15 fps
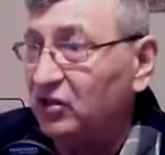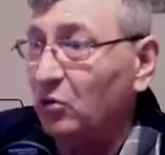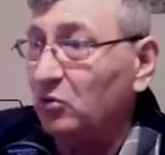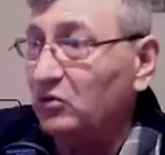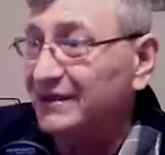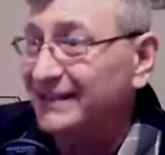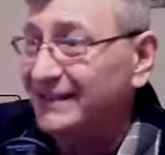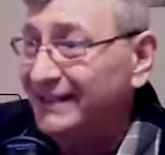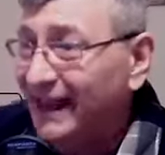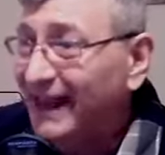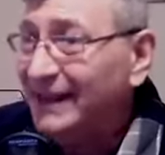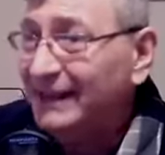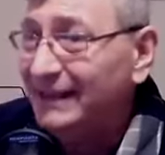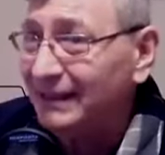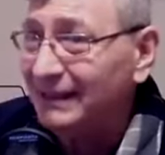So,
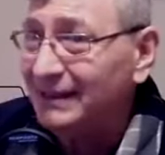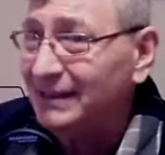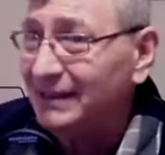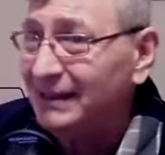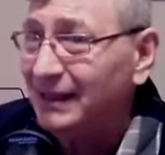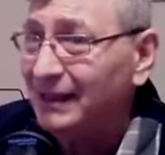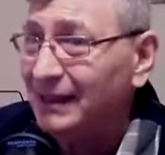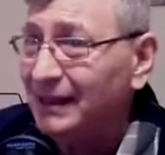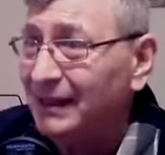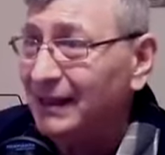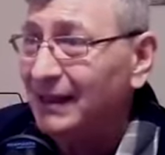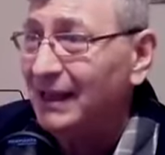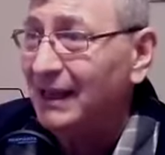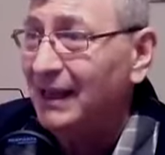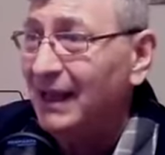Satan
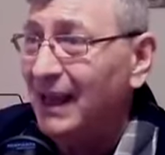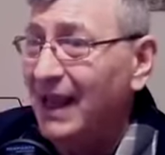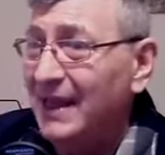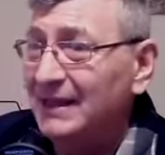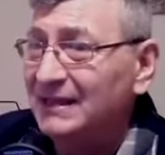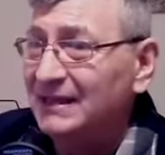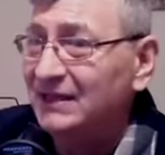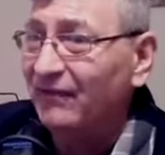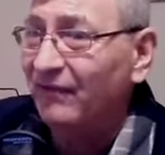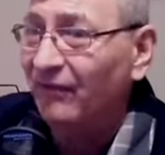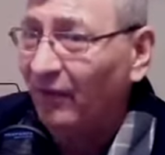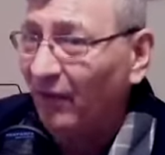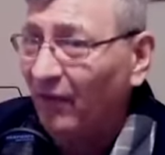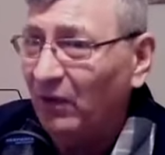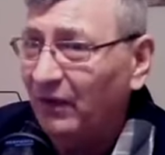has
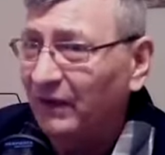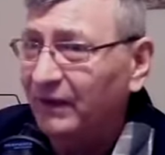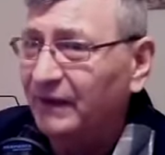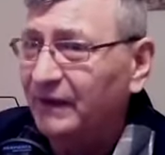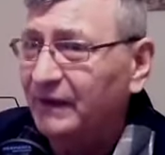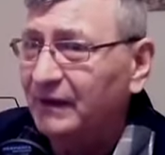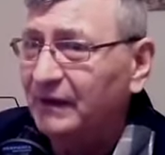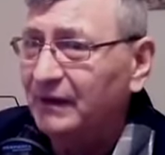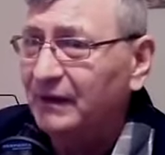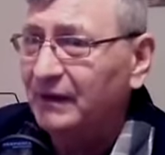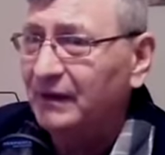fallen